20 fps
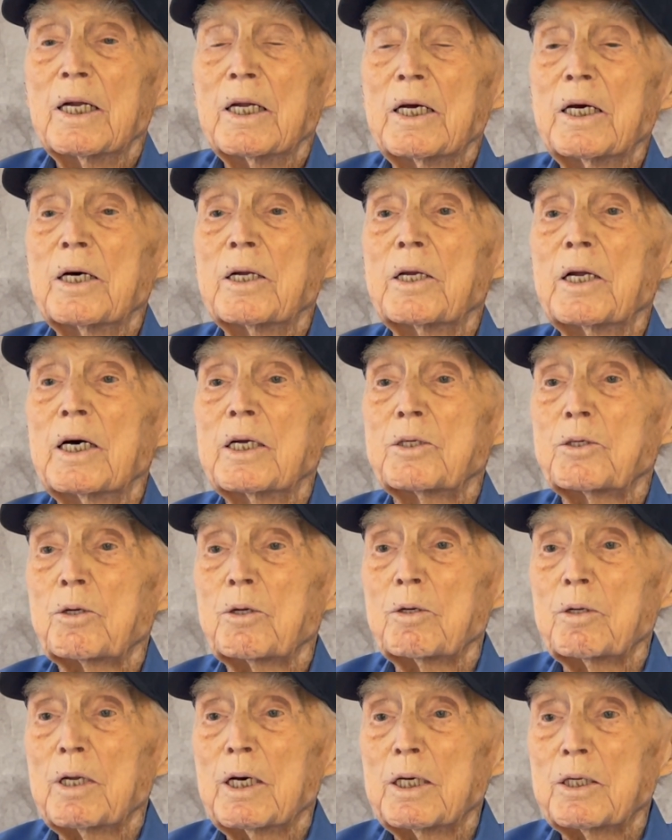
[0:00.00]
Yeah, that's
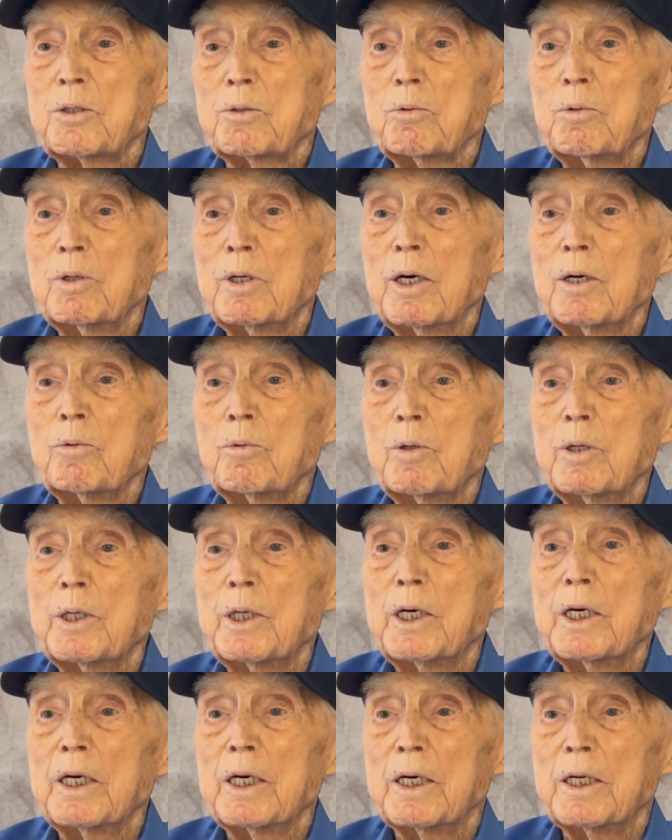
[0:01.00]
when I went
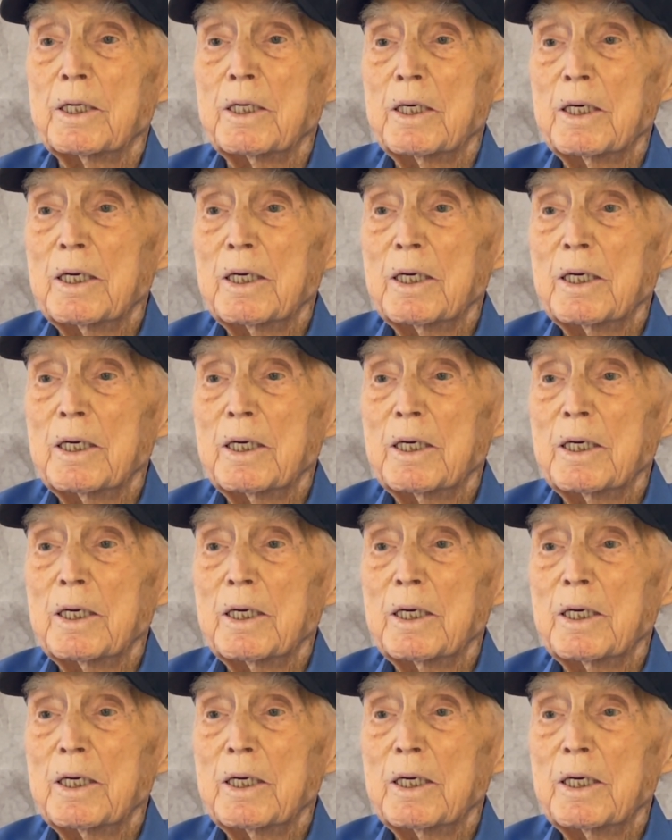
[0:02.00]
in.